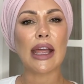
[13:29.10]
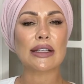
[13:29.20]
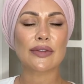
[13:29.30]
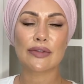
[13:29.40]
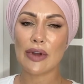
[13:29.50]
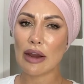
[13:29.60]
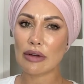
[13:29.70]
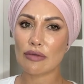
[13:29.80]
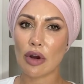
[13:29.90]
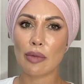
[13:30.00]
It's
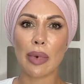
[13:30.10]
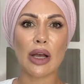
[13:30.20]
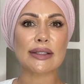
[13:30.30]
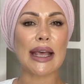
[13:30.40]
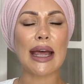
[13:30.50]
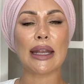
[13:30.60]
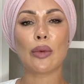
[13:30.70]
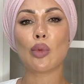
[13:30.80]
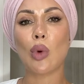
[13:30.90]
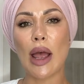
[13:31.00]
very robust and it
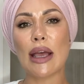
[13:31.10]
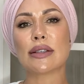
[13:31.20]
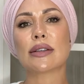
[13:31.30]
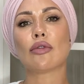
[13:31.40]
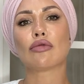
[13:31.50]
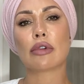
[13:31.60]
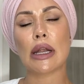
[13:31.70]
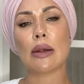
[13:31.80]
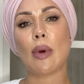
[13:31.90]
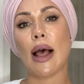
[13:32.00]
wears
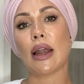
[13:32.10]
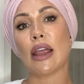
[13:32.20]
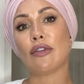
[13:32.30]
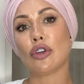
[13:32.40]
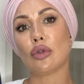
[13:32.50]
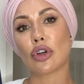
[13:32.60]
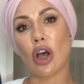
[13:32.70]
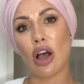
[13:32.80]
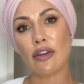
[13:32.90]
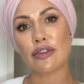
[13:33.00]
really well. If you look
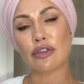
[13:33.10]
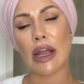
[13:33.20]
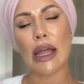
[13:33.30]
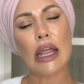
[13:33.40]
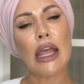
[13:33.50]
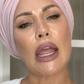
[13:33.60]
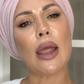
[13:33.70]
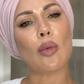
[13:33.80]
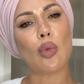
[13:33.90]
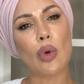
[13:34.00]
after it,
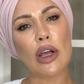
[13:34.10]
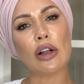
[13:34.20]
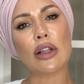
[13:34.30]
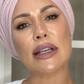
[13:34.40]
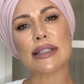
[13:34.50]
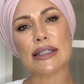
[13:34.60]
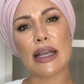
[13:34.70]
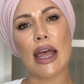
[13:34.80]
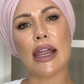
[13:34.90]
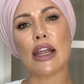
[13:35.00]
it will
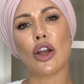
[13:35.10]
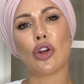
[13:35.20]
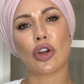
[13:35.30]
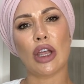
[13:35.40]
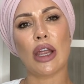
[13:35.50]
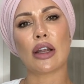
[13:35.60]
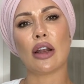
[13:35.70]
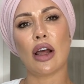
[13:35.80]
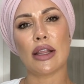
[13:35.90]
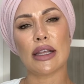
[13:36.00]
stay looking
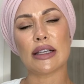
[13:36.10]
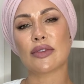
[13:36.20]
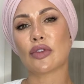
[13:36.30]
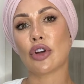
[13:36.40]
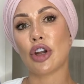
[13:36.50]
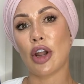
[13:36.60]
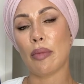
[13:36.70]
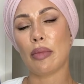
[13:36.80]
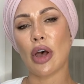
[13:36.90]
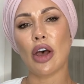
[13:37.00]
like this for a
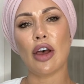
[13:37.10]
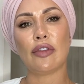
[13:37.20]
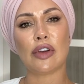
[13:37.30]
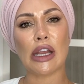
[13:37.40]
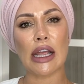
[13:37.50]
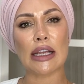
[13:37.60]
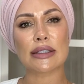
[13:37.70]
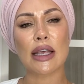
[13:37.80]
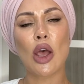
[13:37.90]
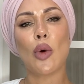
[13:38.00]
number of years.